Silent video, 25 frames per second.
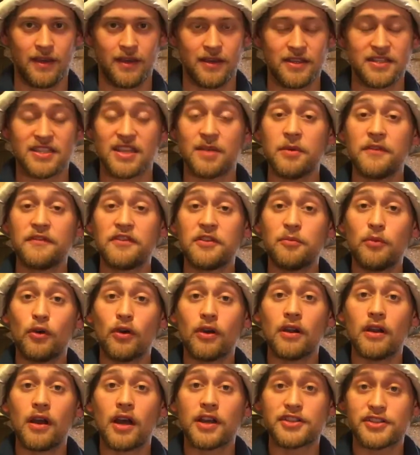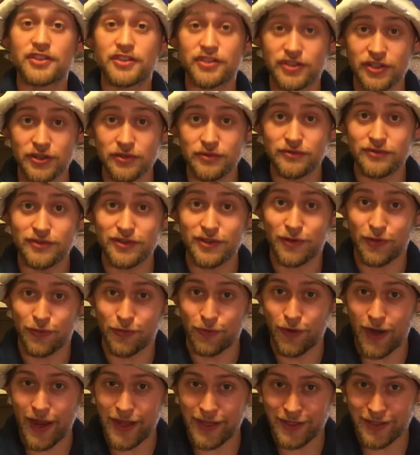Some of the more astute
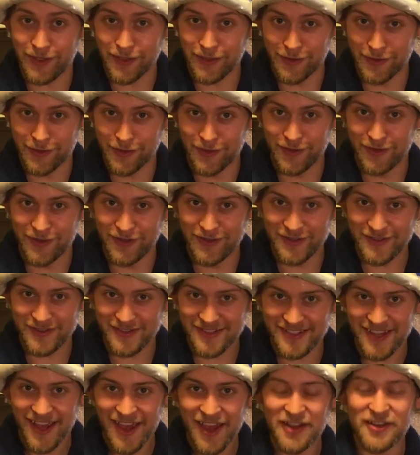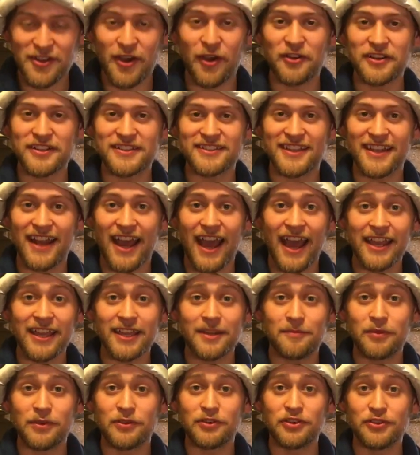Craigulars noticed that I
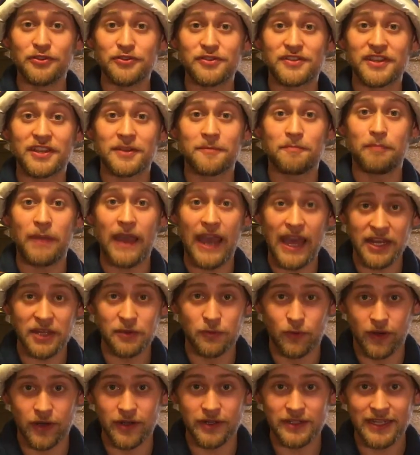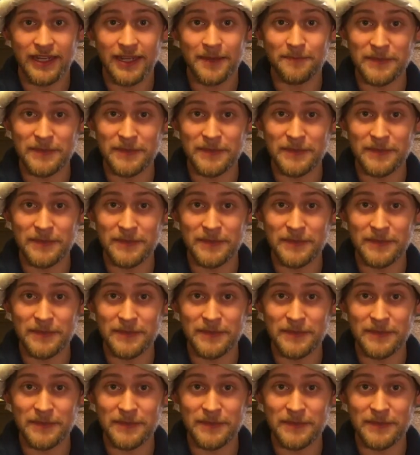had been using Pennywort